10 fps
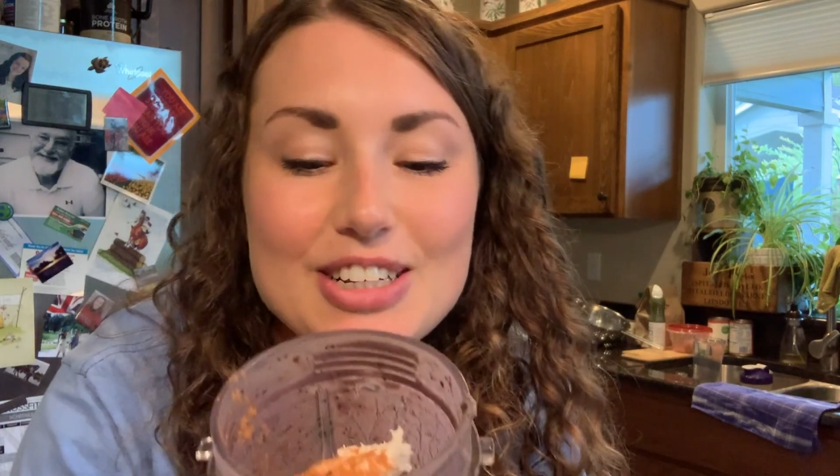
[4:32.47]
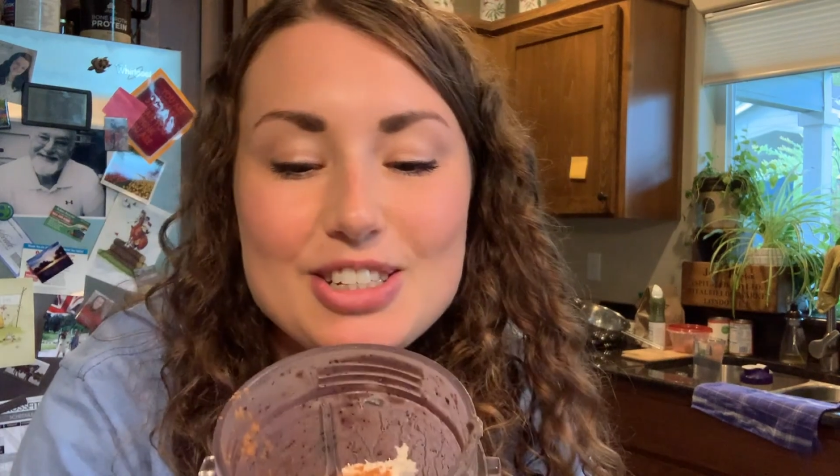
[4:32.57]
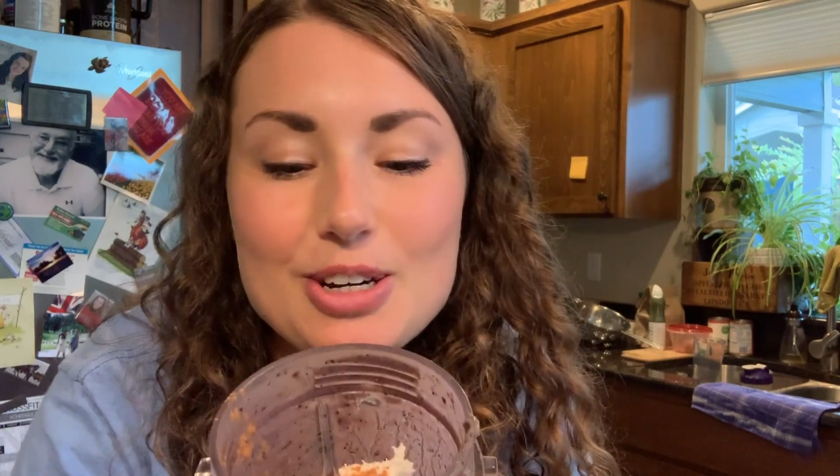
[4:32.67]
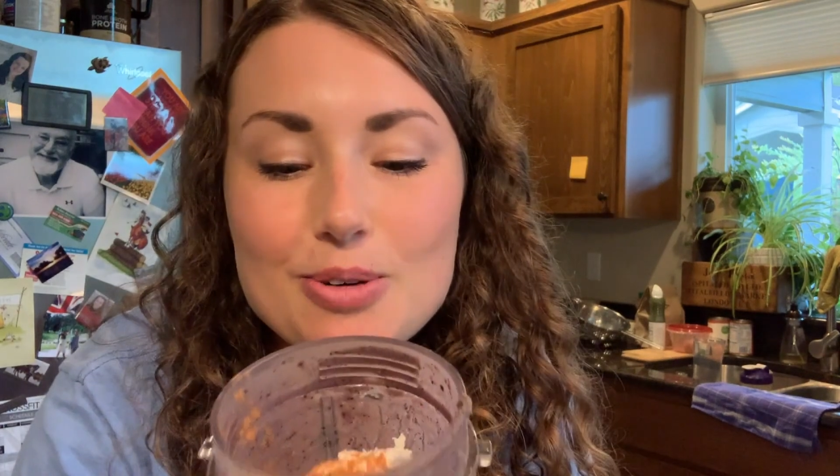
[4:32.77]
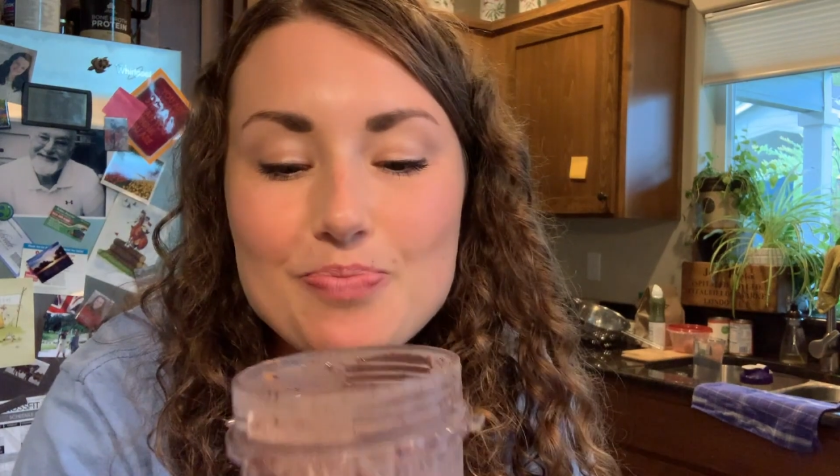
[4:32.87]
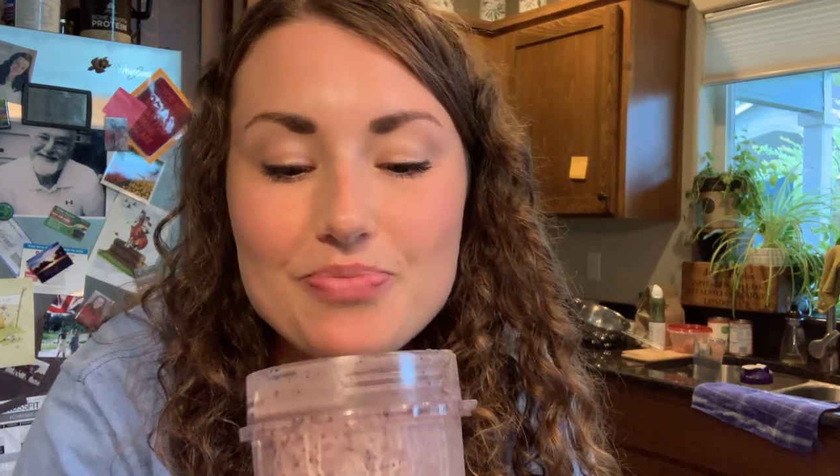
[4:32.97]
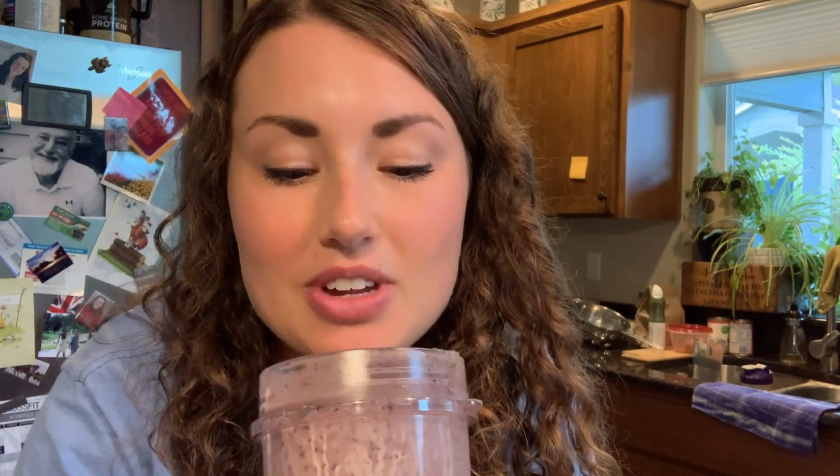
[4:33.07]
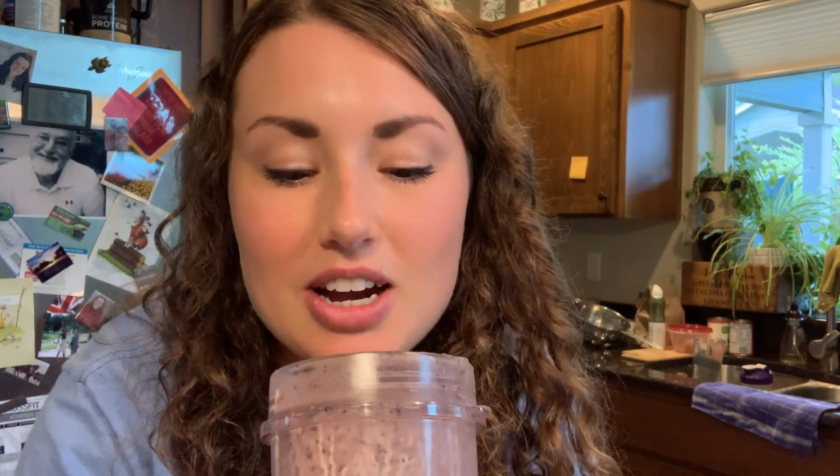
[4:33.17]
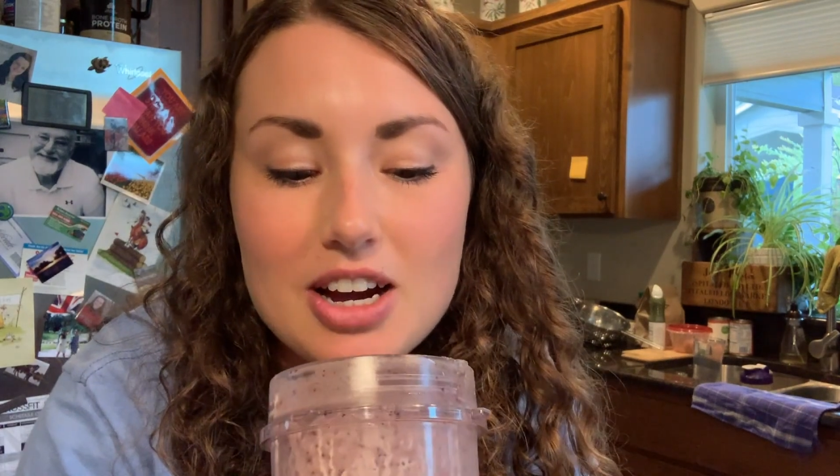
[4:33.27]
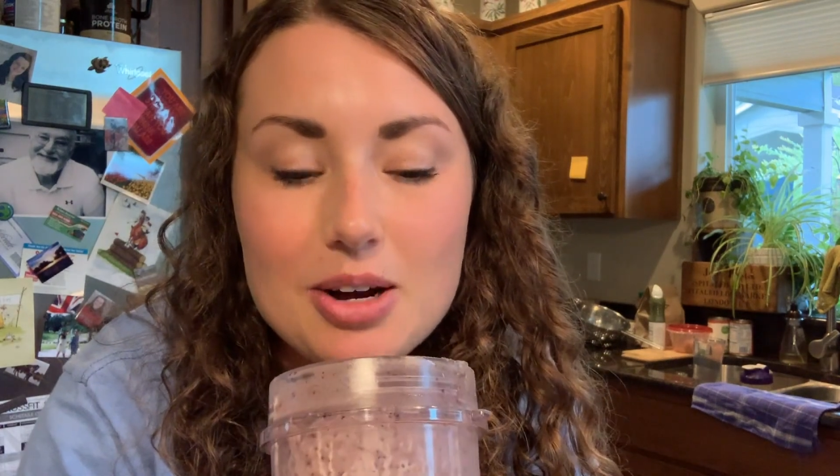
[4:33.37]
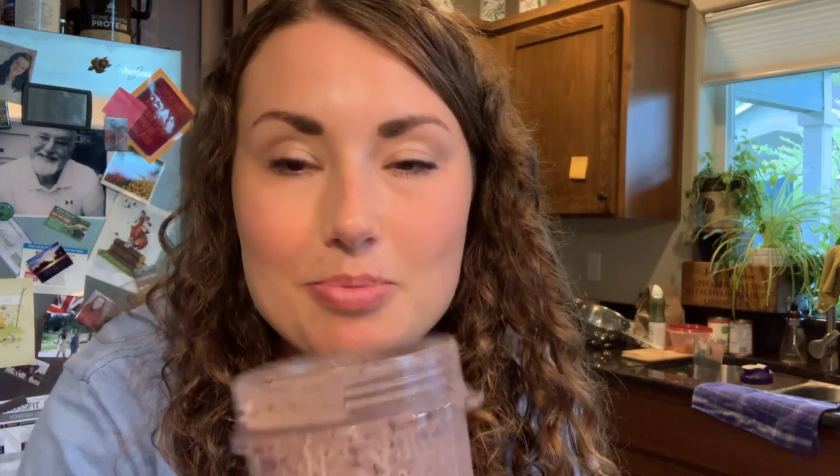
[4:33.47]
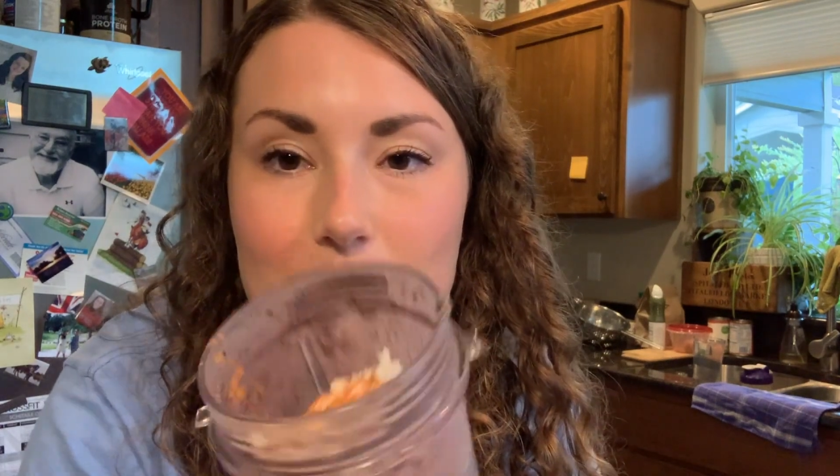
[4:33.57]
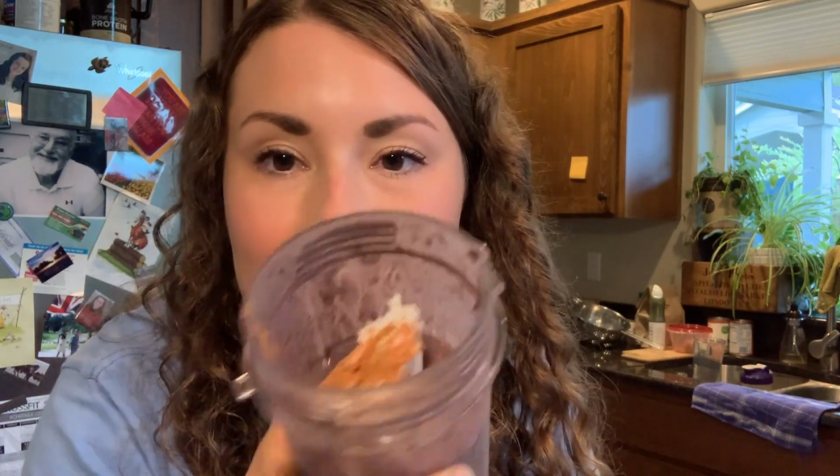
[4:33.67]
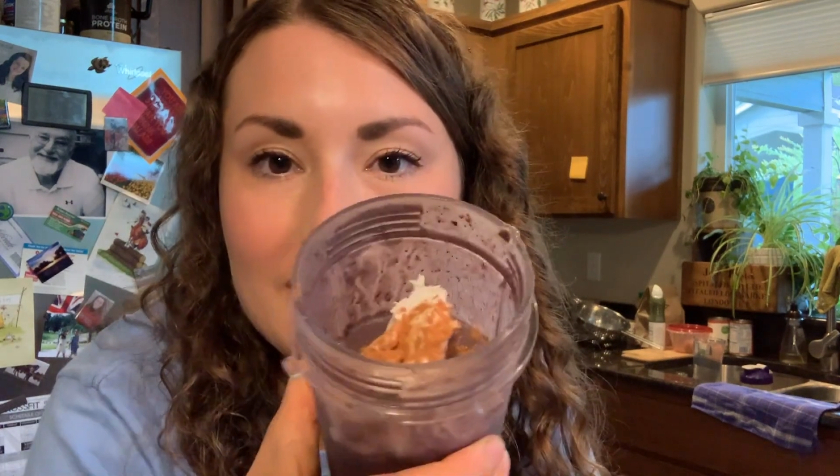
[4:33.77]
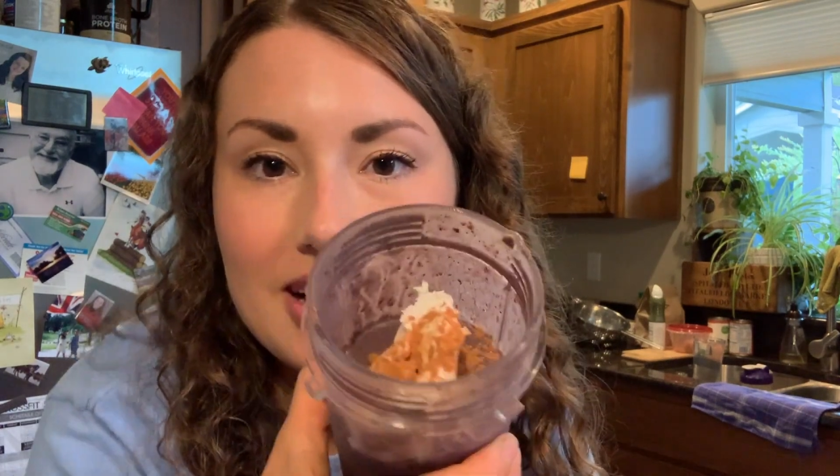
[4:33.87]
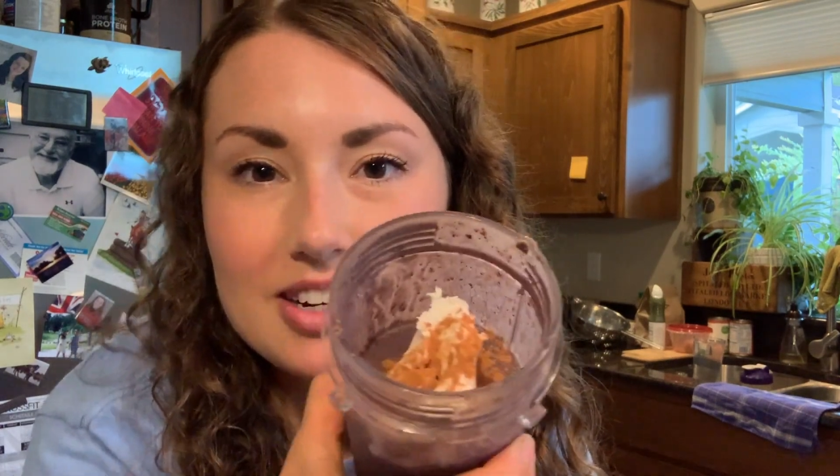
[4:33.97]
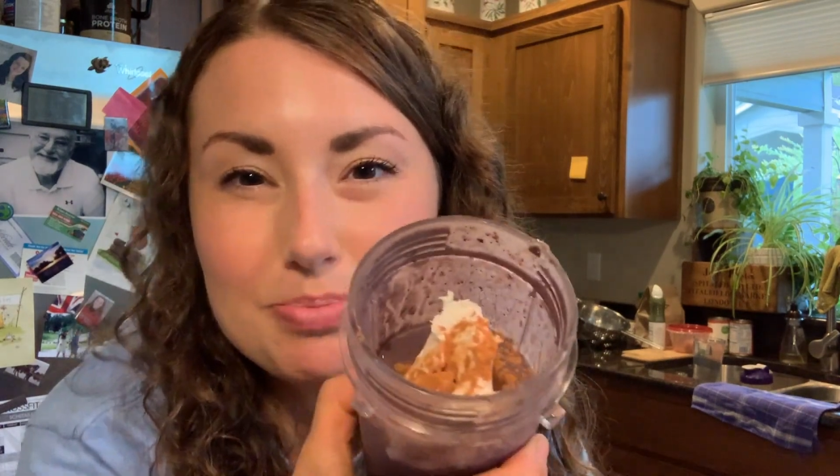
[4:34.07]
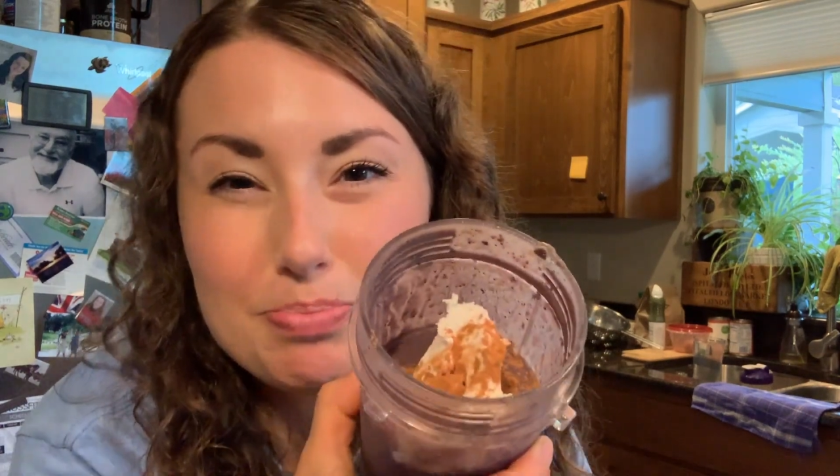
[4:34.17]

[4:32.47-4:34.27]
So got